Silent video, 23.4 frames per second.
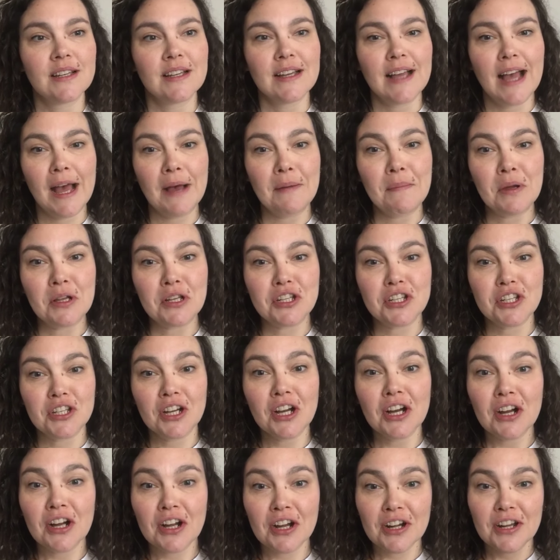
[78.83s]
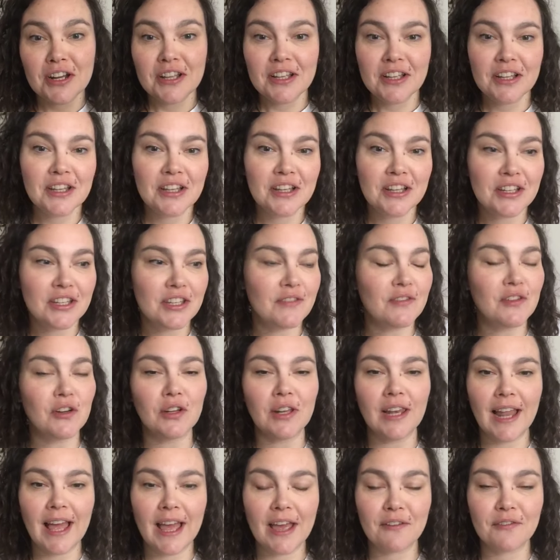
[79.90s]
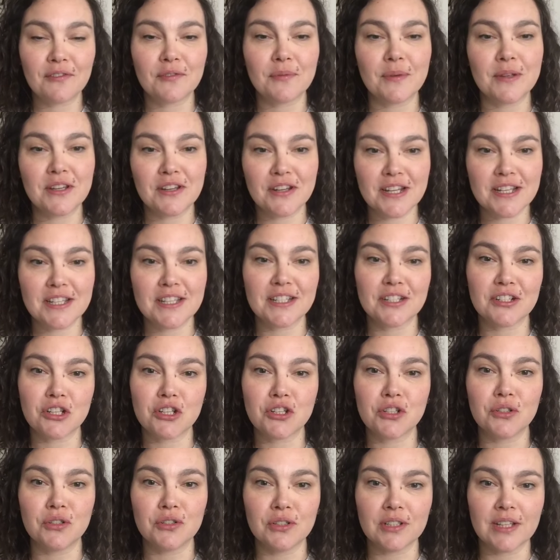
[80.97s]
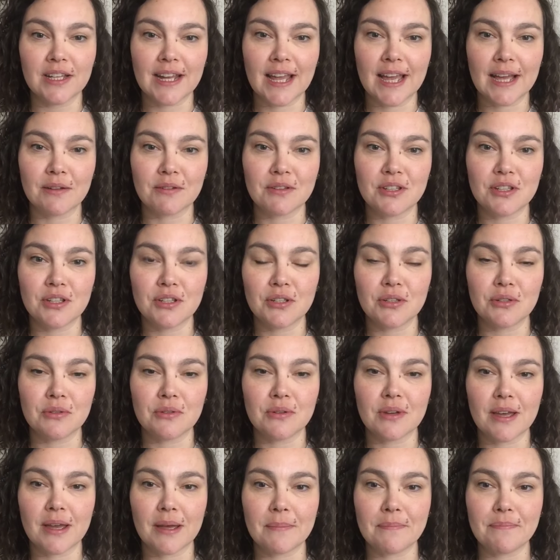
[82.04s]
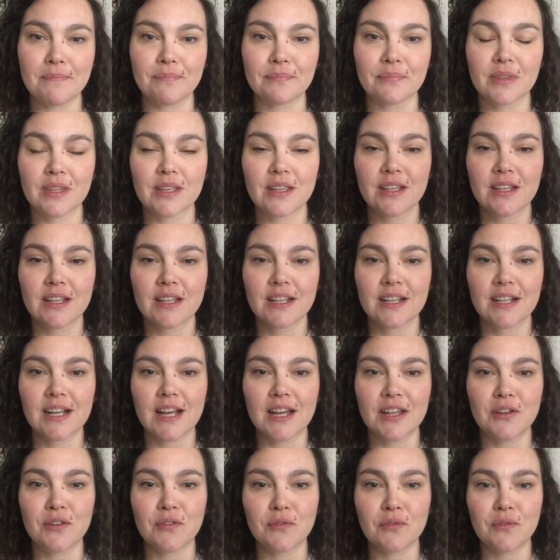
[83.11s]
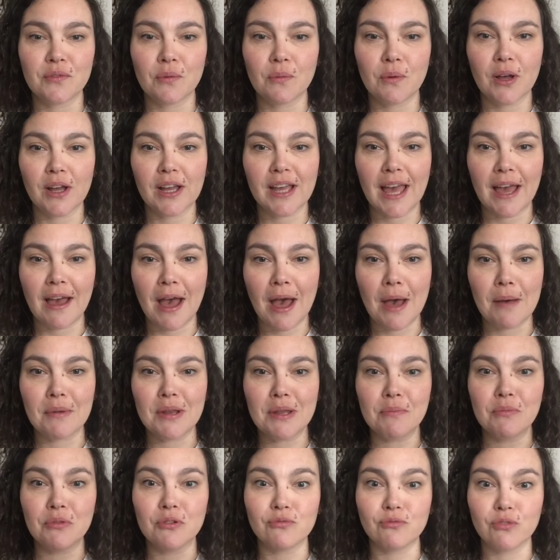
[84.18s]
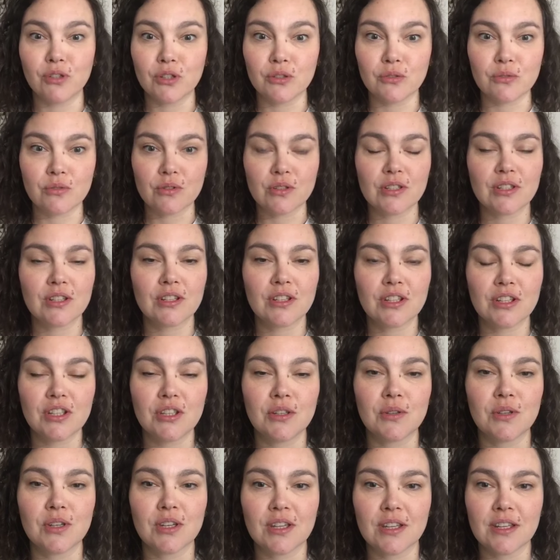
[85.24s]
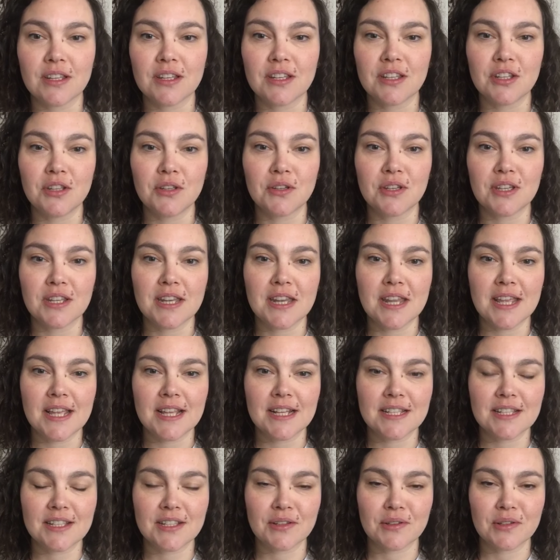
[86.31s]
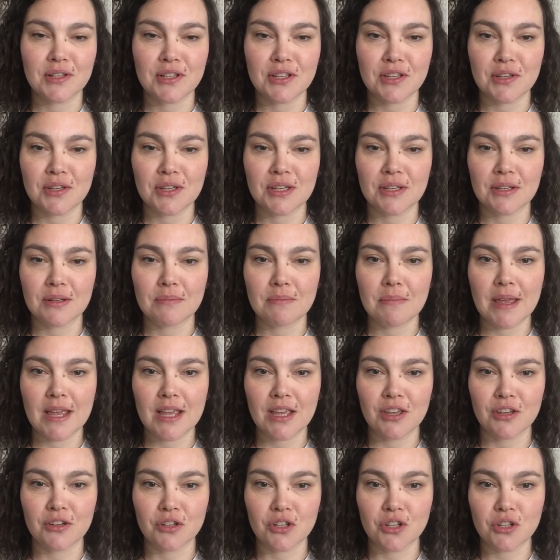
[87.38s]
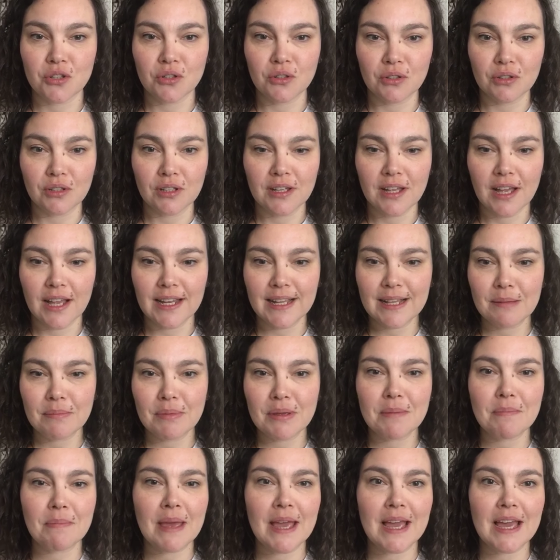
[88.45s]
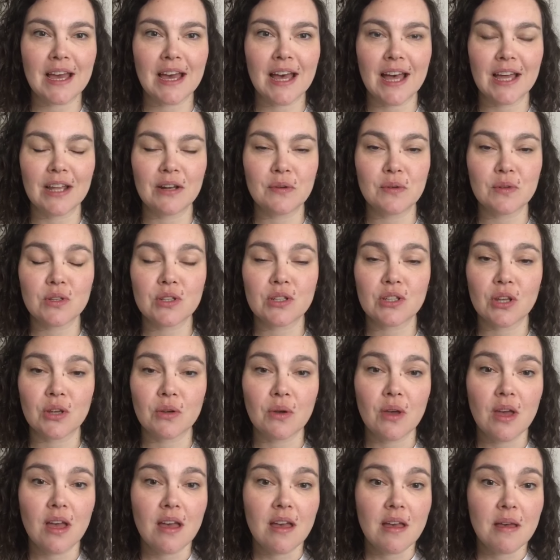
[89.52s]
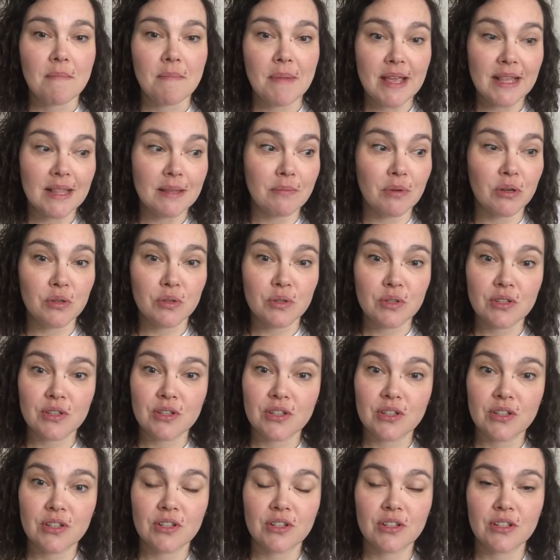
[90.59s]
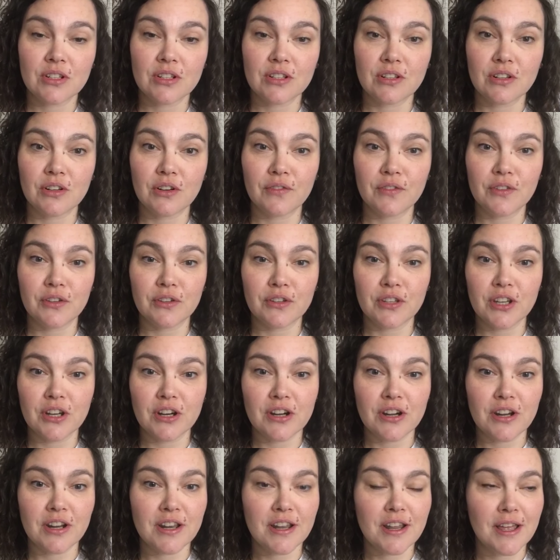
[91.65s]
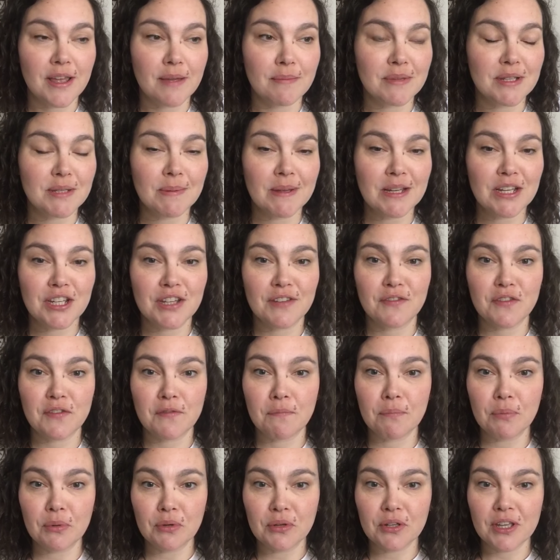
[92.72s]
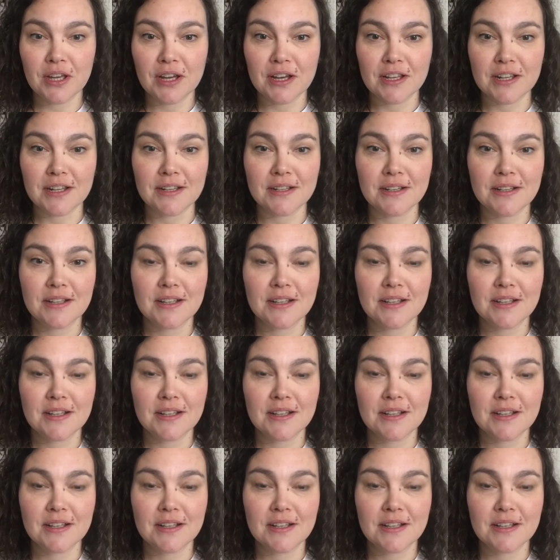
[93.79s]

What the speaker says: how much yarn you've got left when you're knitting a shawl, and how to kind of work out how many more rows you can knit so that you can make your shawl a little bit bigger and also make the most of your yarn, especially if you've bought yarn